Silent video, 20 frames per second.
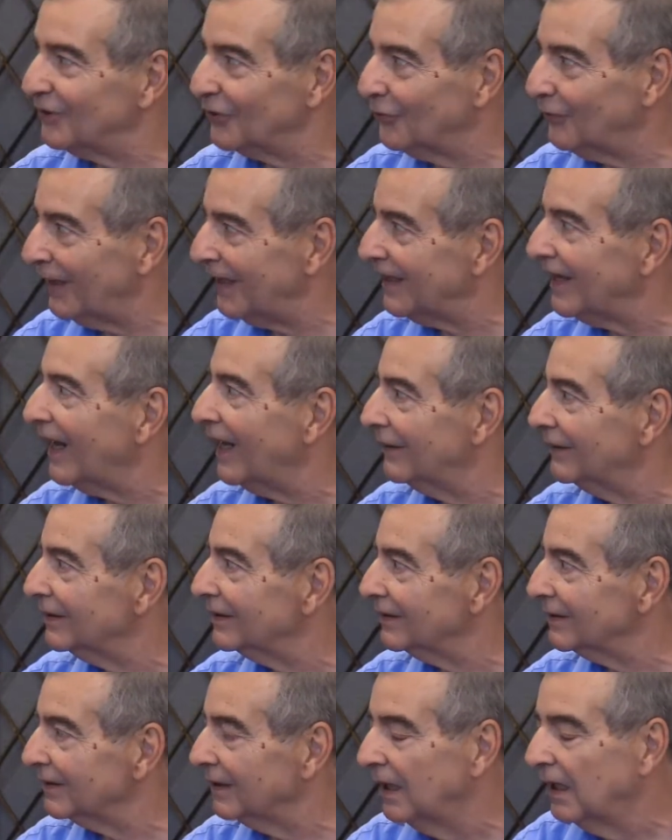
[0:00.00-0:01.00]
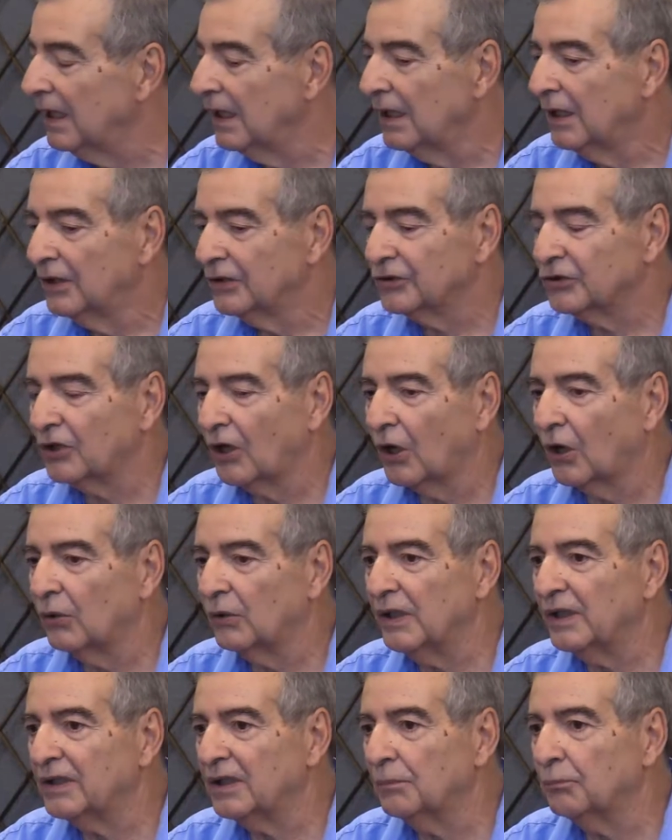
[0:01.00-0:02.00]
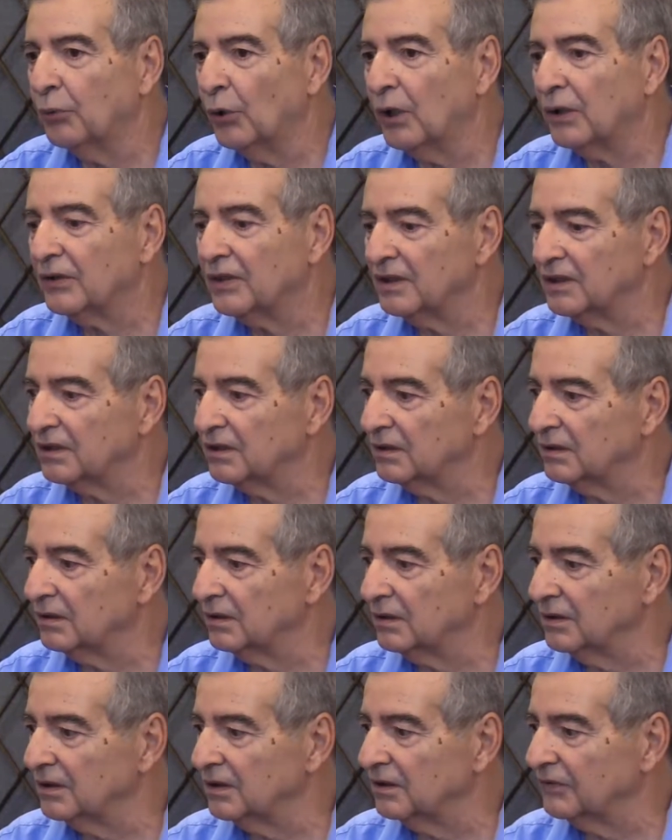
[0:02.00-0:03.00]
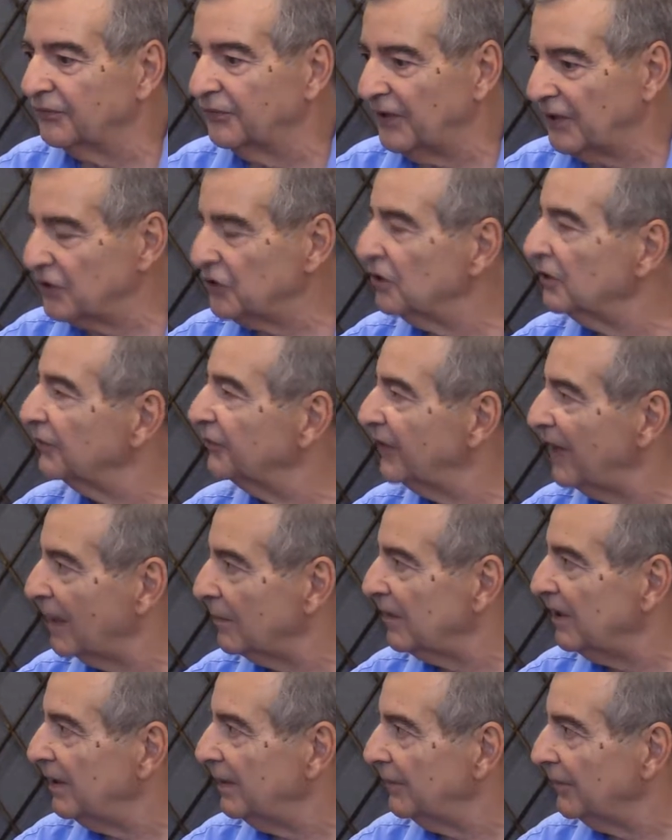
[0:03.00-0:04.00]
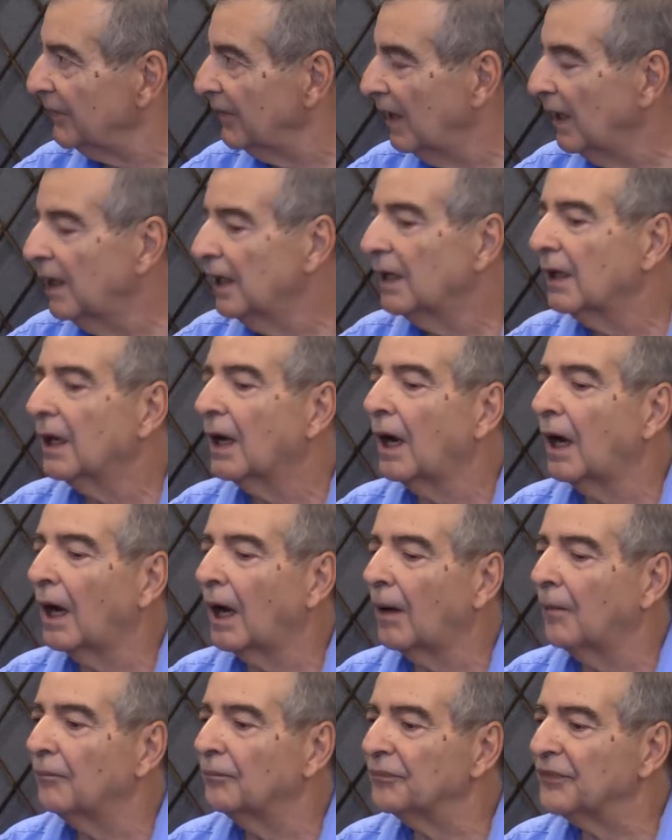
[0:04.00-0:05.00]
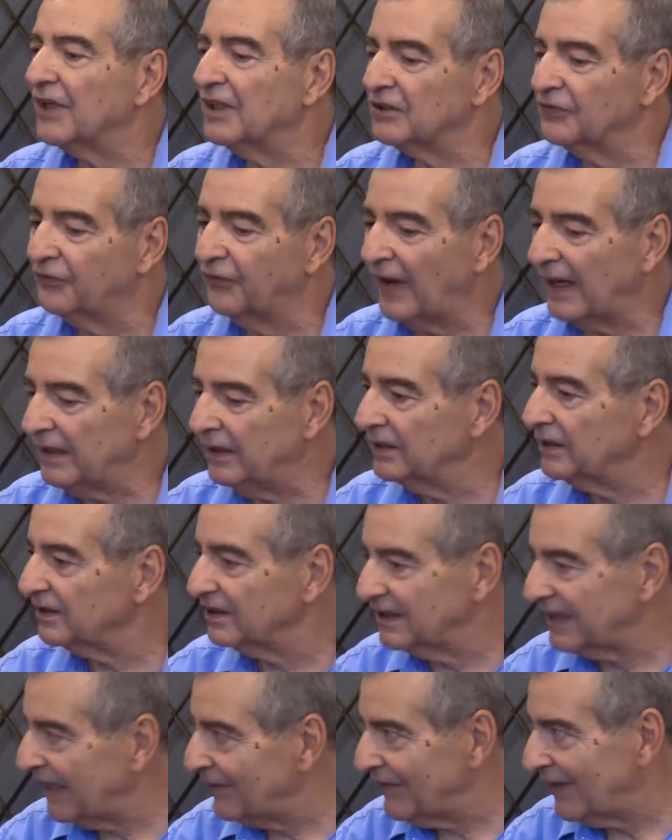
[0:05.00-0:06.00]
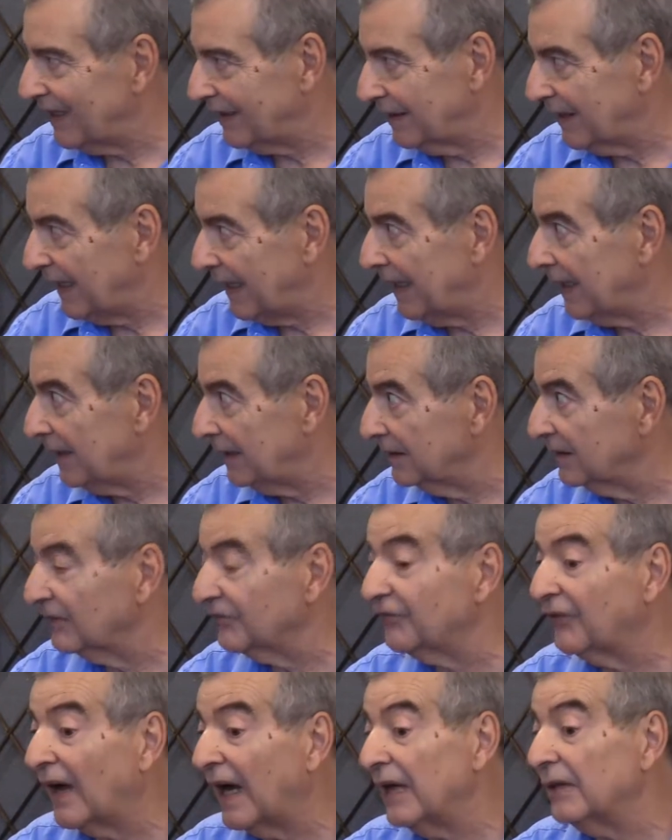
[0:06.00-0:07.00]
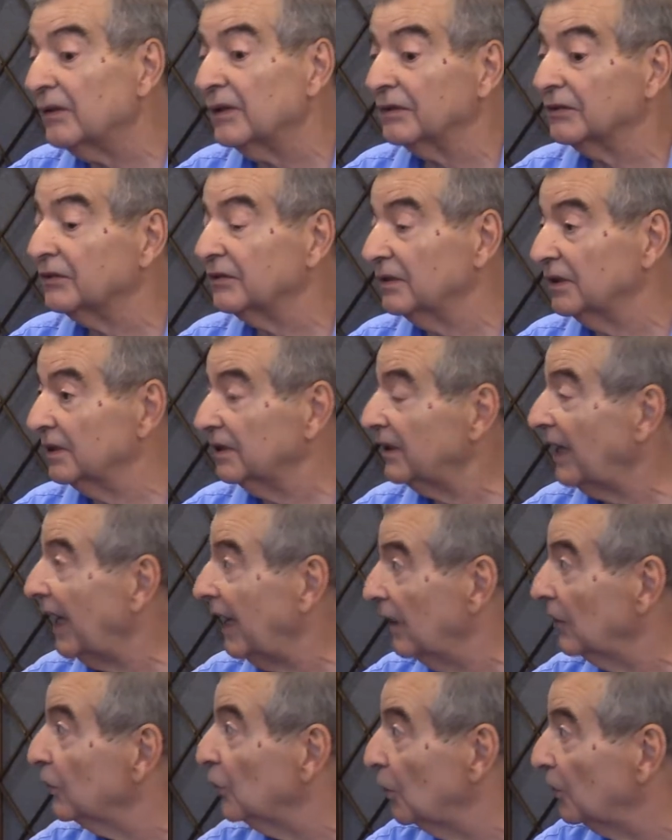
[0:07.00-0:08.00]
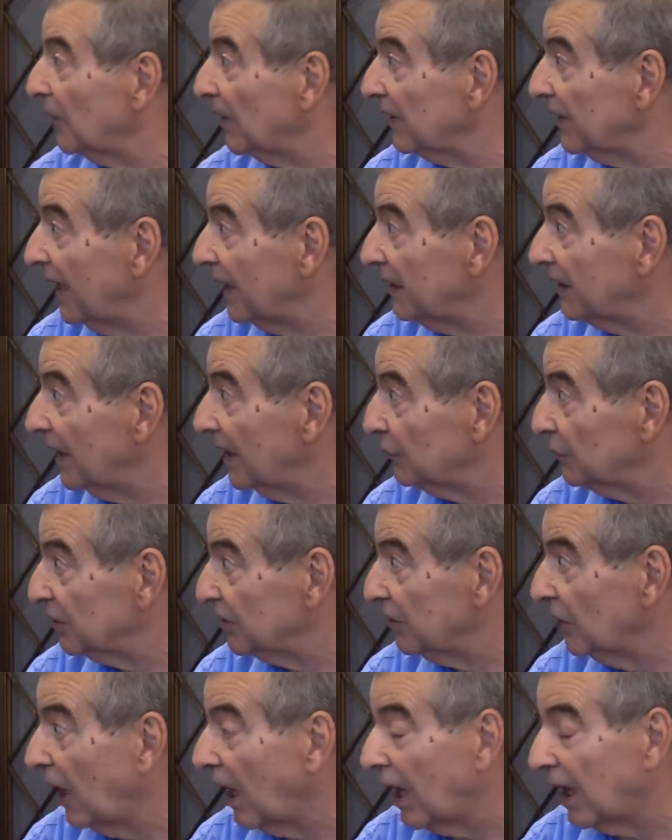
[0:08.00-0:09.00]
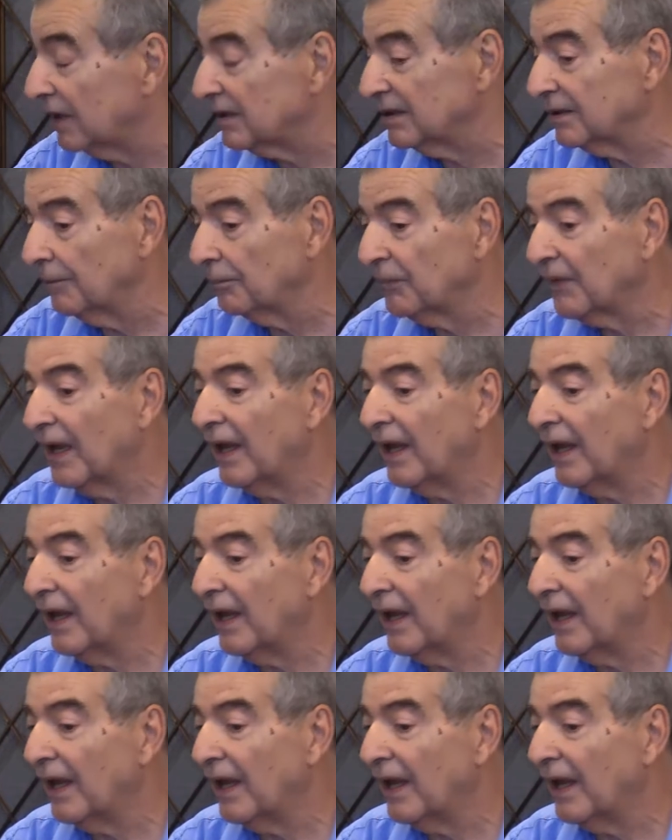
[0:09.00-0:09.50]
a great character. So in the book, this fictional family is fighting to save their land and find this heirloom, the letter that was lost.